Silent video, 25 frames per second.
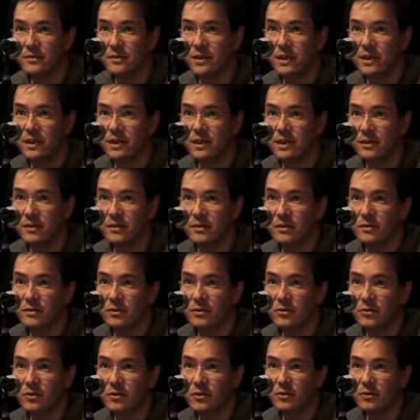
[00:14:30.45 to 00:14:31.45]
main
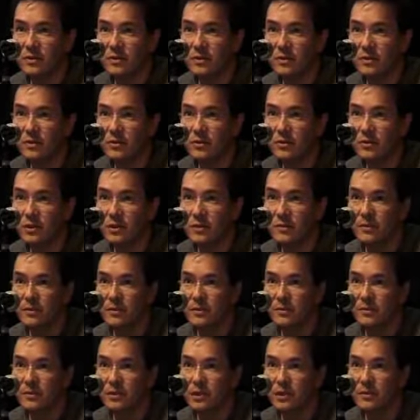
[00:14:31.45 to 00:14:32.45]
character's job is to put
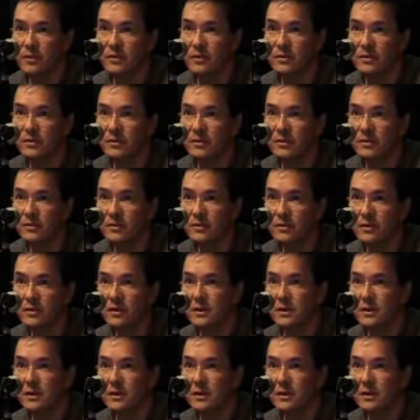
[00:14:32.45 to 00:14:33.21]
up posters.